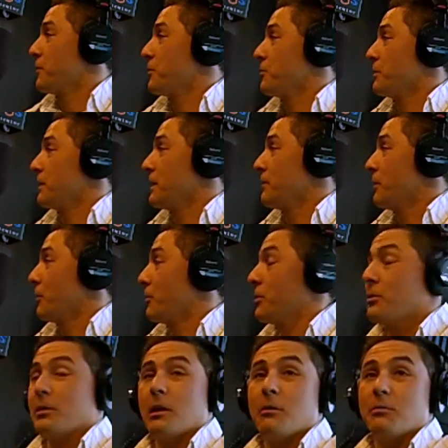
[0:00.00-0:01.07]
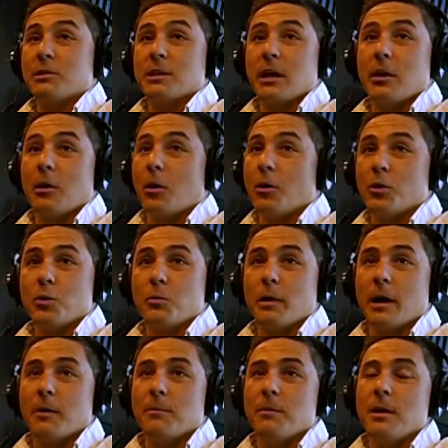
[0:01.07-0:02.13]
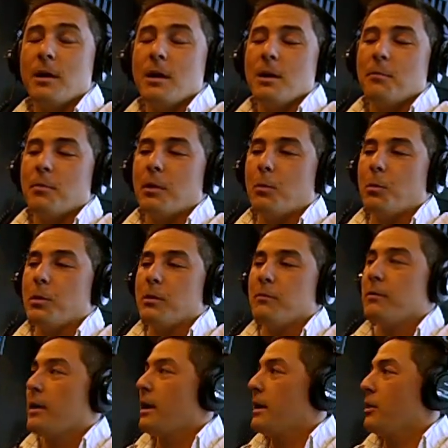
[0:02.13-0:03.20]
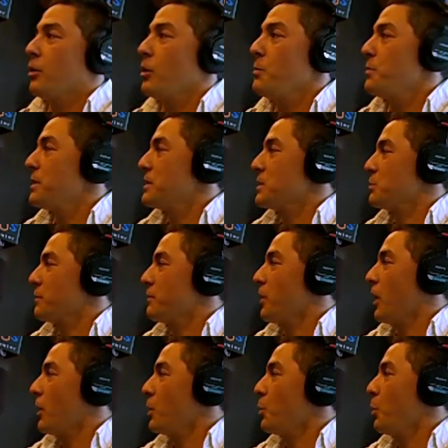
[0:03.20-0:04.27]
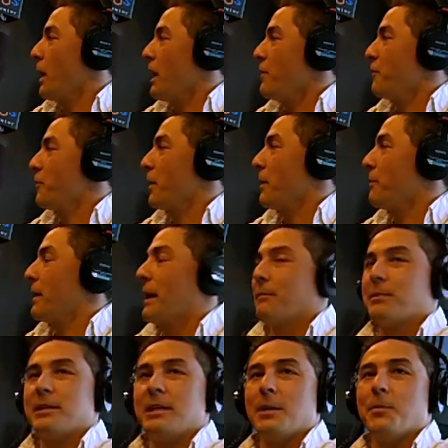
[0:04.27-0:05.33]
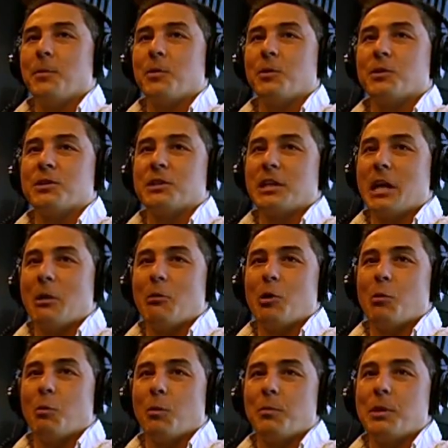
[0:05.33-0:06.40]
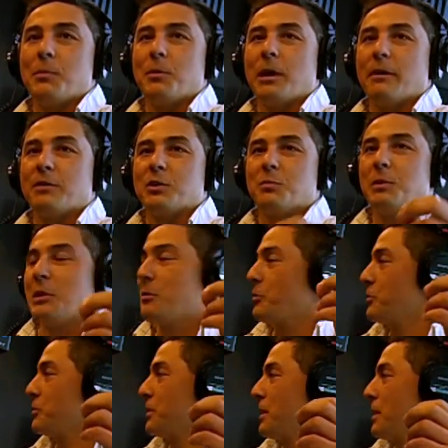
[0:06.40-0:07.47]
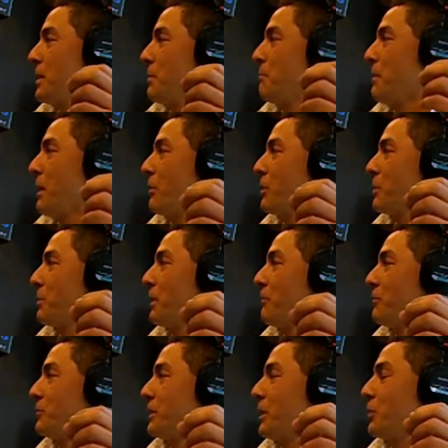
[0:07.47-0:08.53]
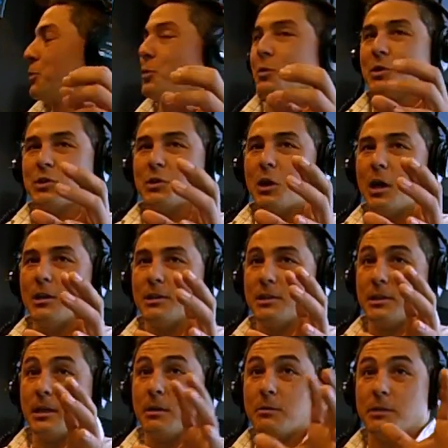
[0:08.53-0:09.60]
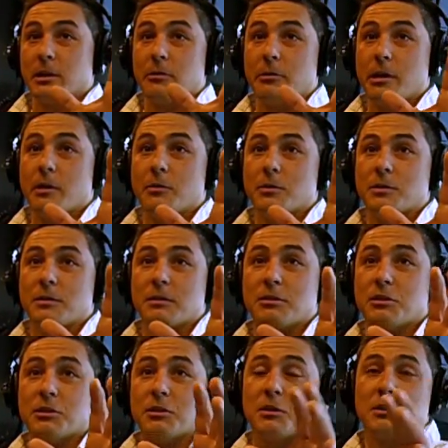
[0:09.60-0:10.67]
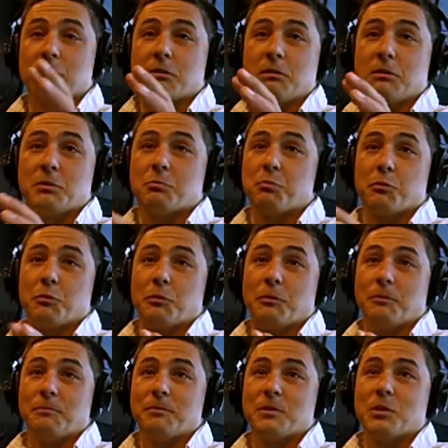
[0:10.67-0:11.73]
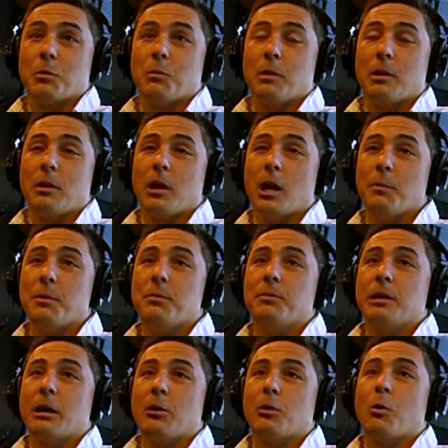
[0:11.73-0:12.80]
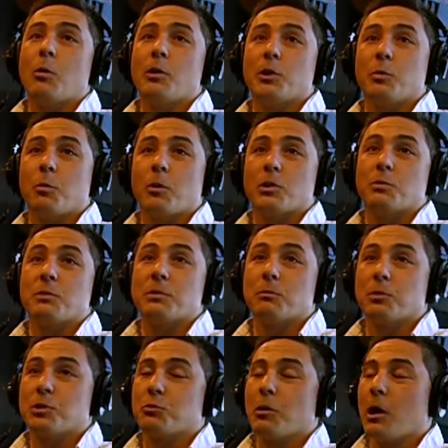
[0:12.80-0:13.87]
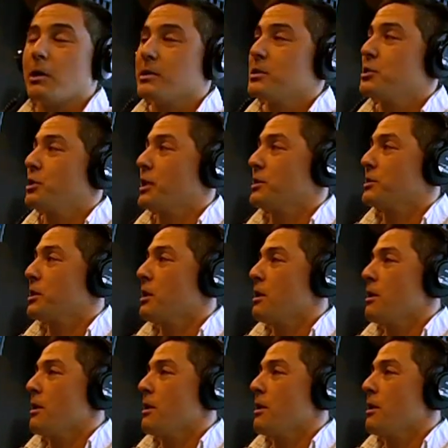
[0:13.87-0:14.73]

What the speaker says: that you can leave outside all year round. But we've in our business, we've gone away from that typical scenario where people have speakers mounted above those outdoor sconces outside your house. It looks brutal. So what a lot of people now are going towards, and we strongly suggest,